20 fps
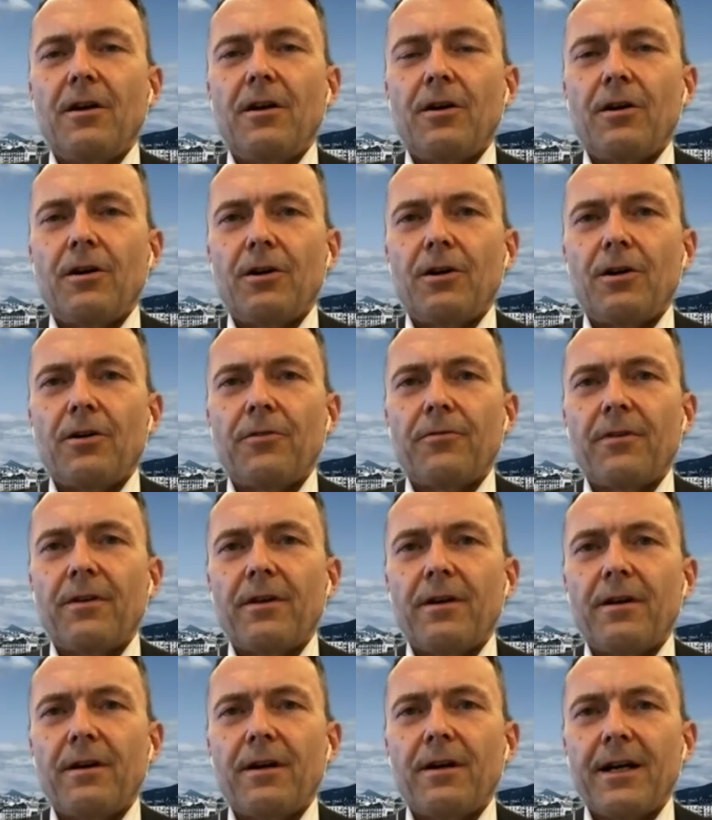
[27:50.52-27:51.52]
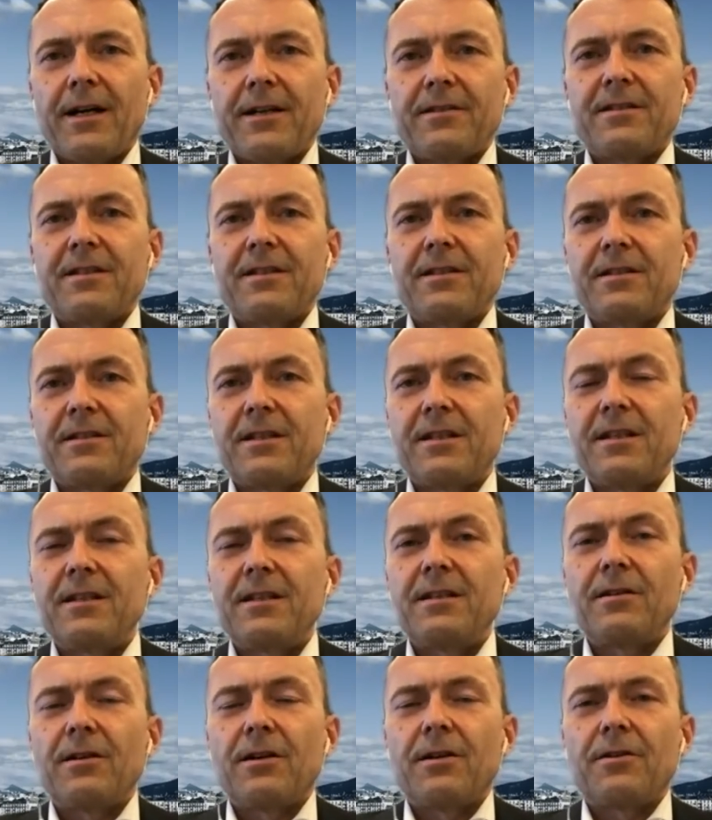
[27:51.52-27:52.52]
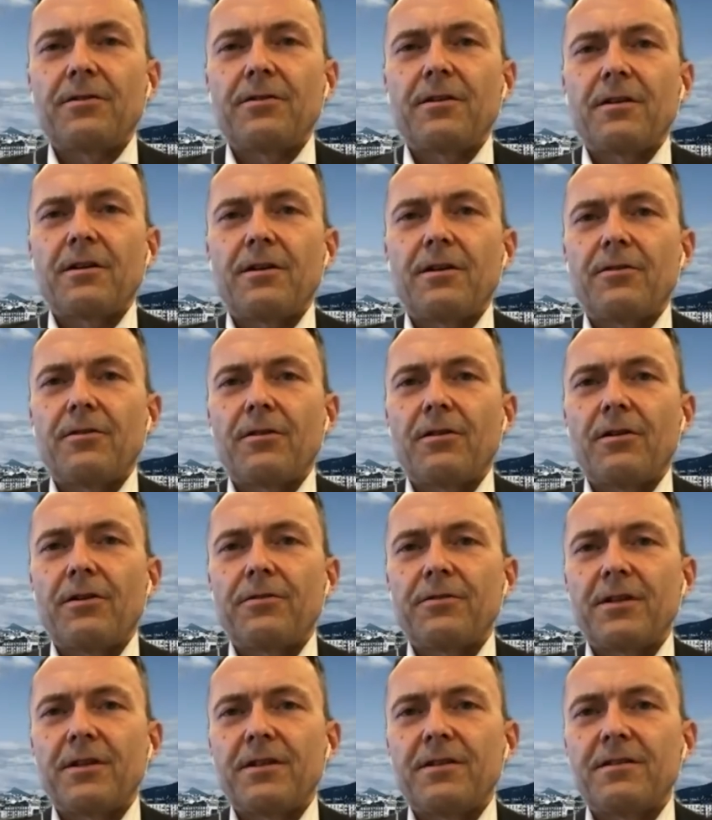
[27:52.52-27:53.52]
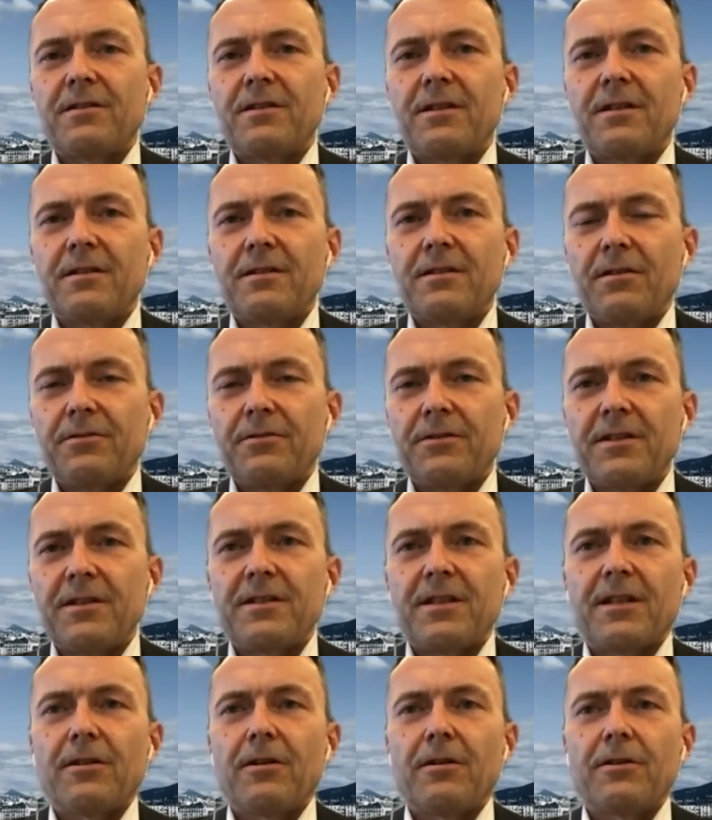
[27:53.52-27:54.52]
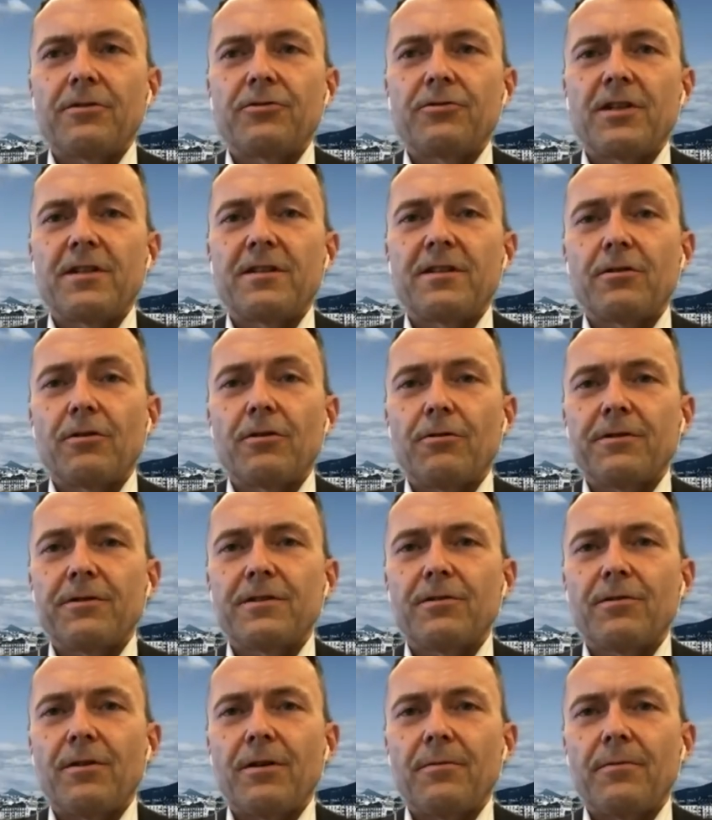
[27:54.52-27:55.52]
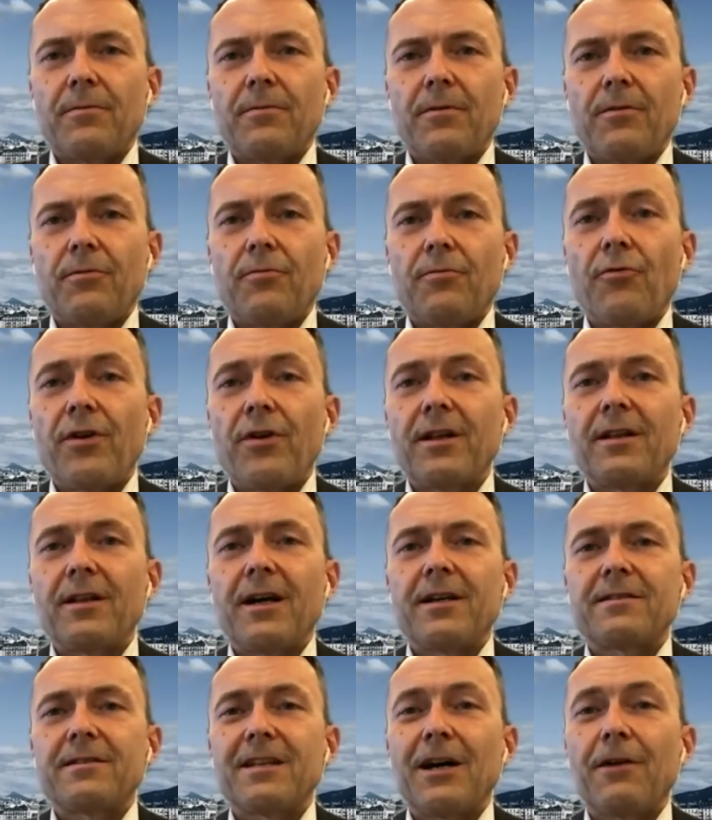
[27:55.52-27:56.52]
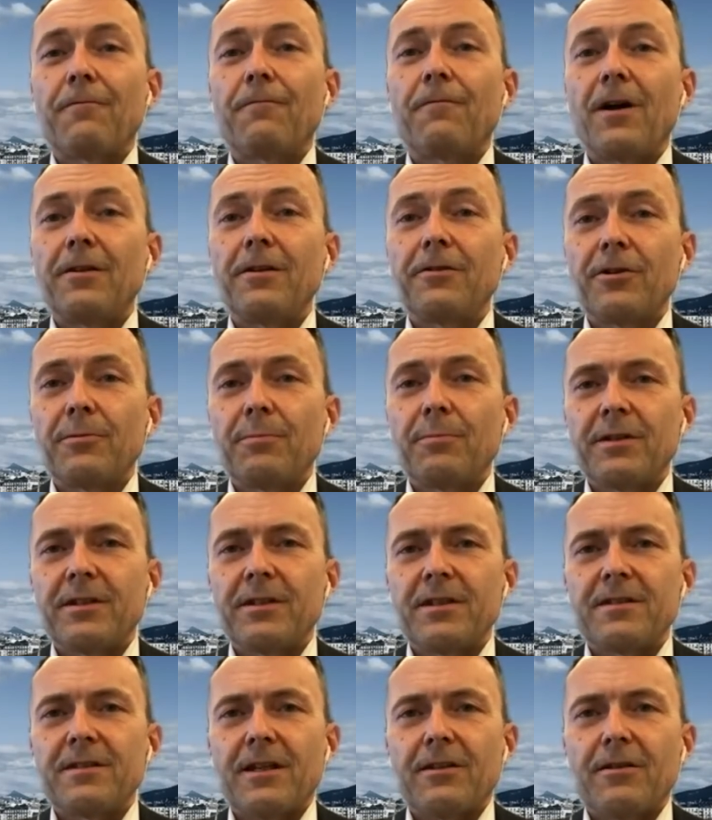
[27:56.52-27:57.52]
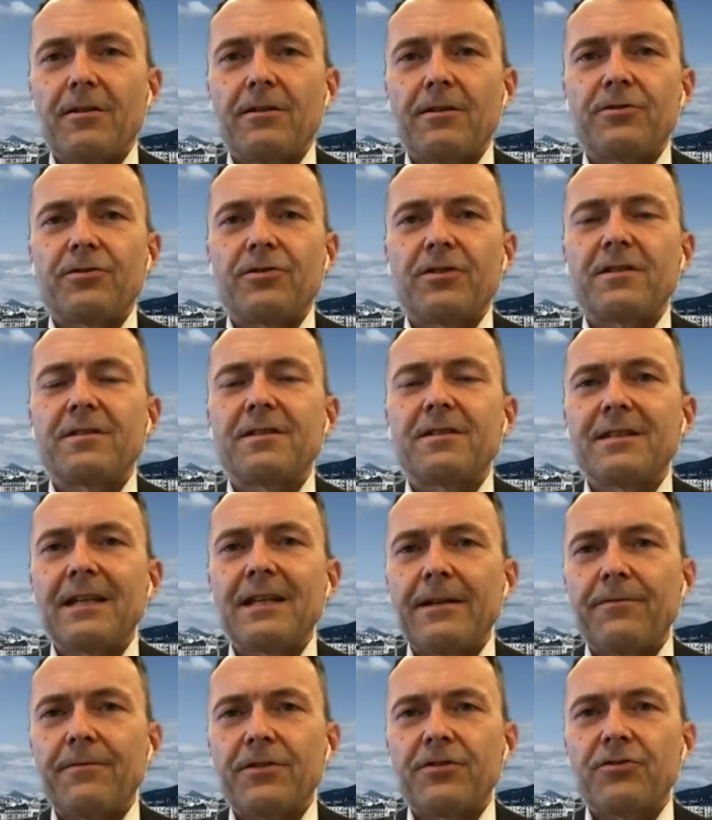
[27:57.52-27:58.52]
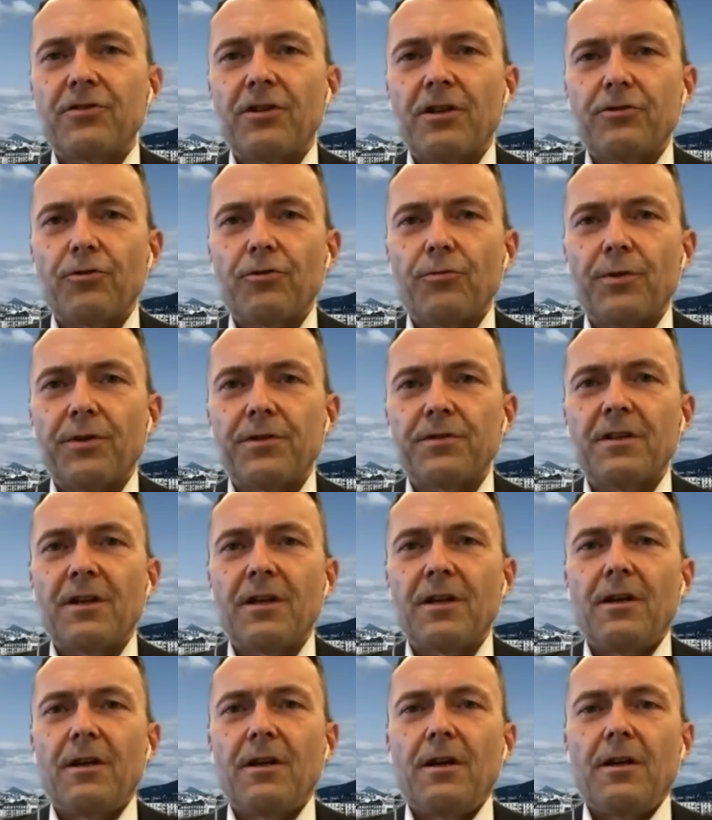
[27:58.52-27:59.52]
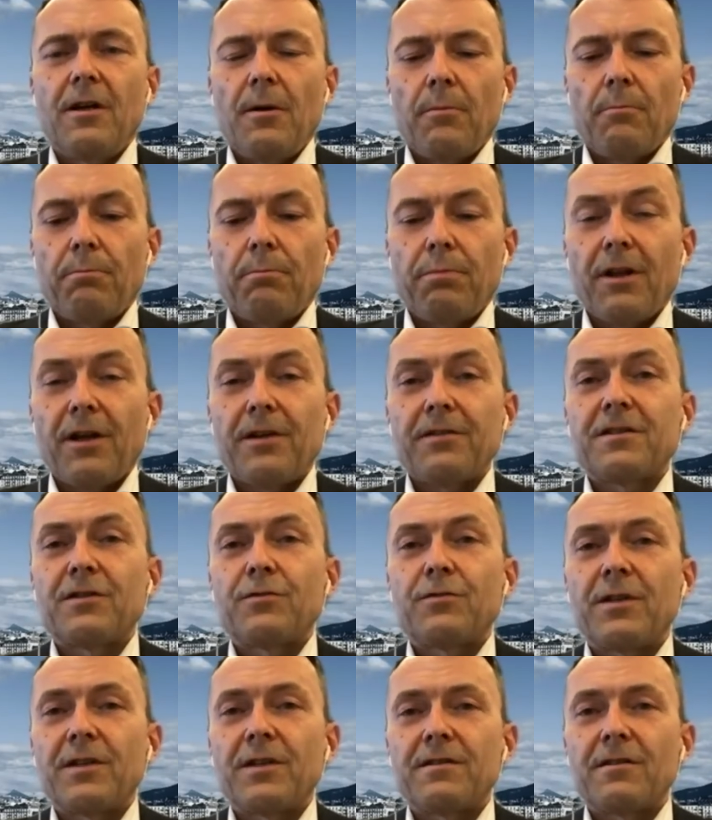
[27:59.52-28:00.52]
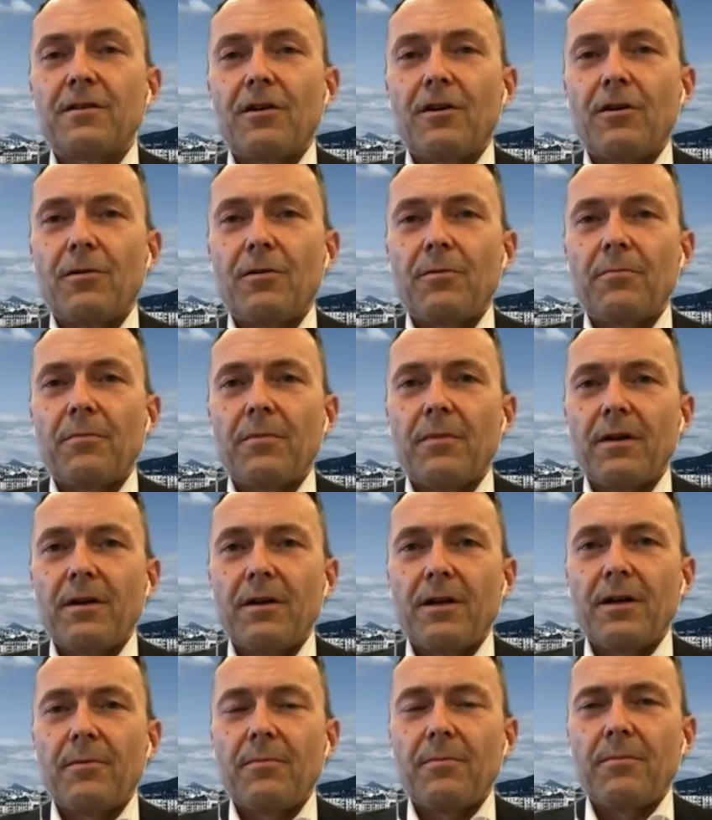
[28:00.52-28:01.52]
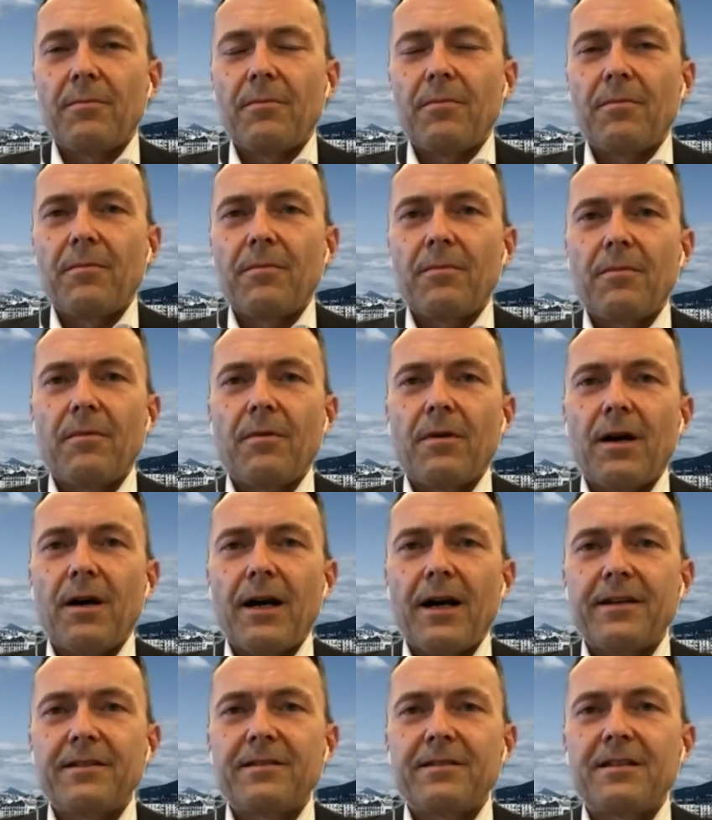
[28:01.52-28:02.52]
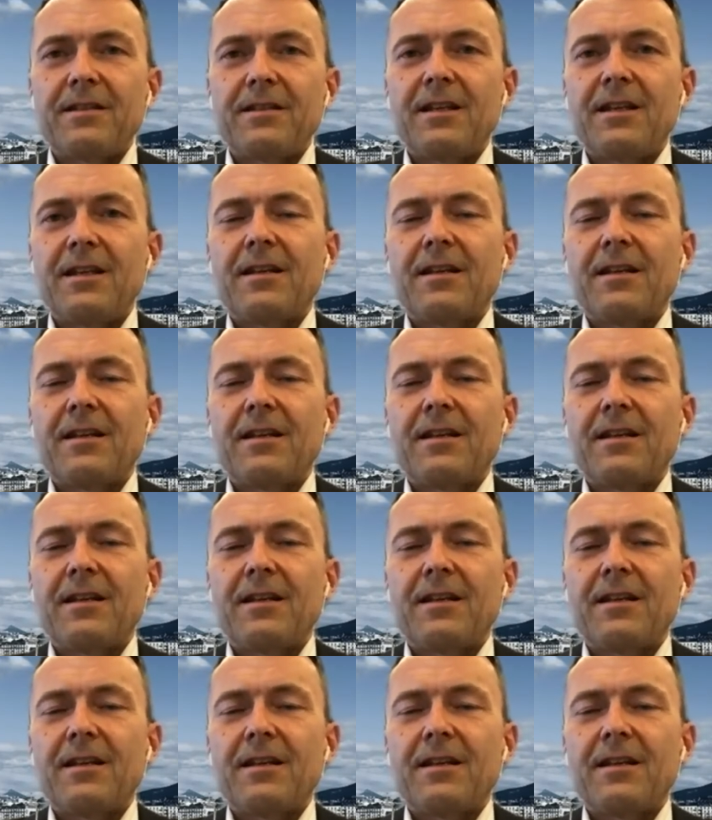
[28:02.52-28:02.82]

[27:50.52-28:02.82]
on ICT, on these technologies, and also realized how vulnerable these technologies, this infrastructure was. Plus, we saw ICT